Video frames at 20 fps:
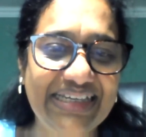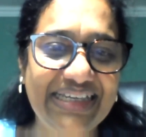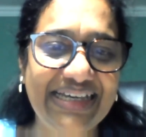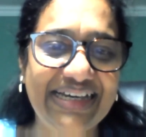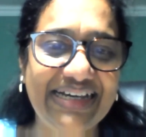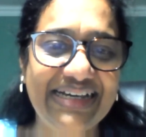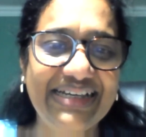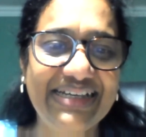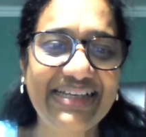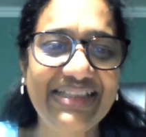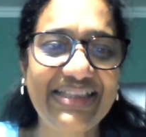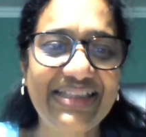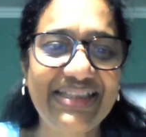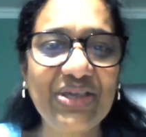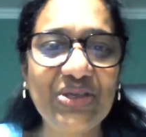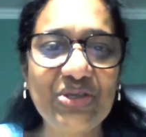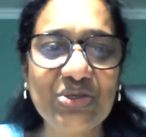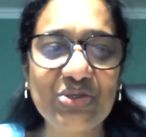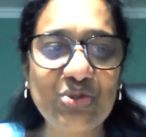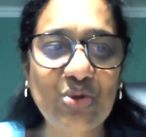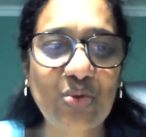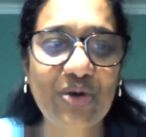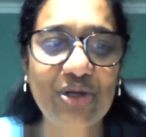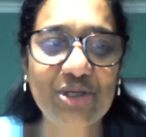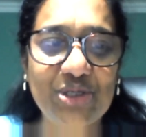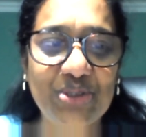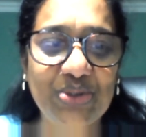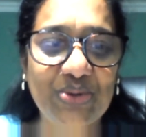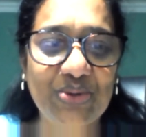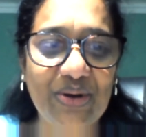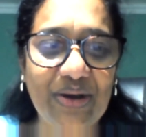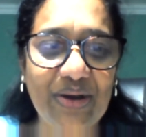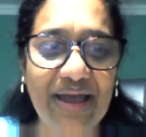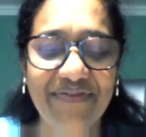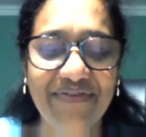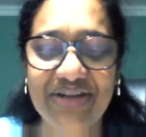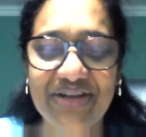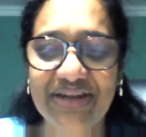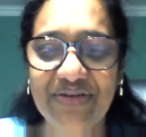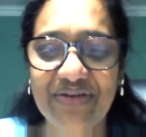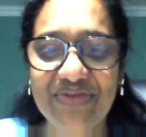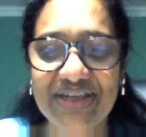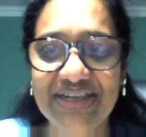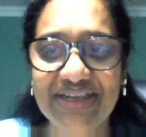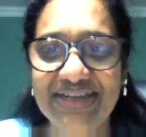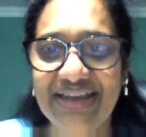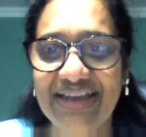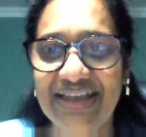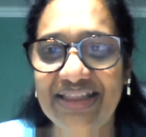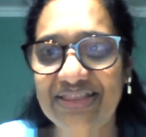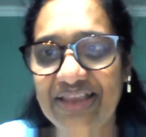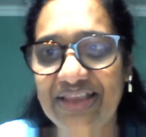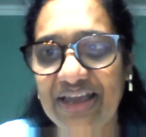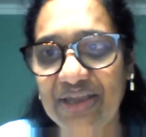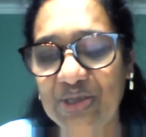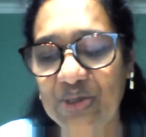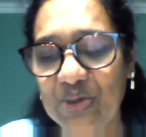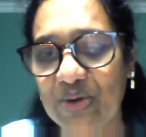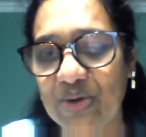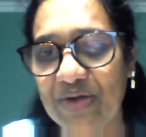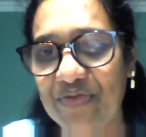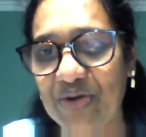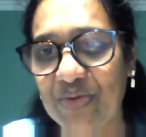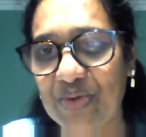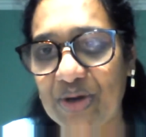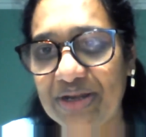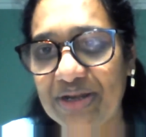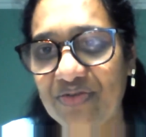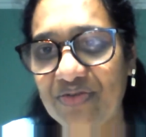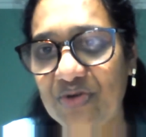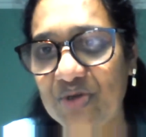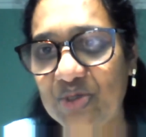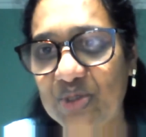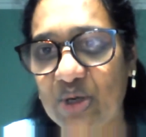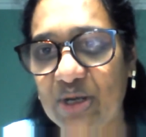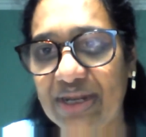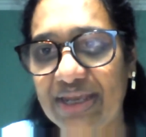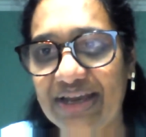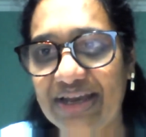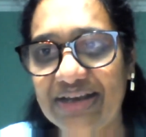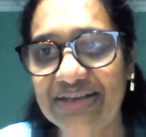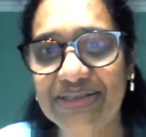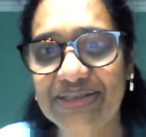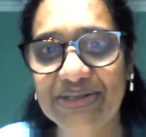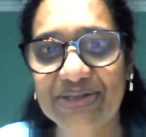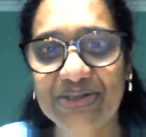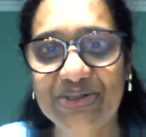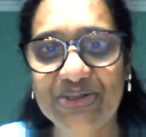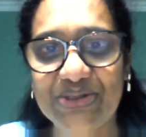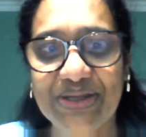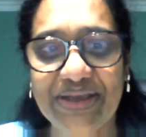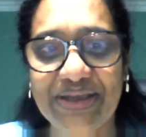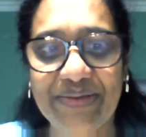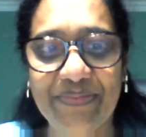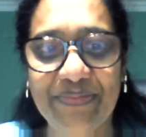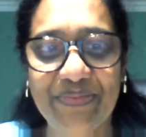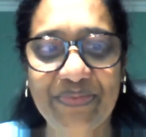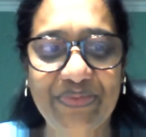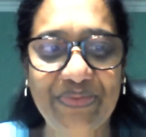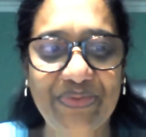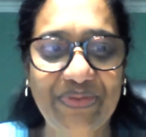Yeah, thank you so much. You have a lovely day, and thank you everyone us here today.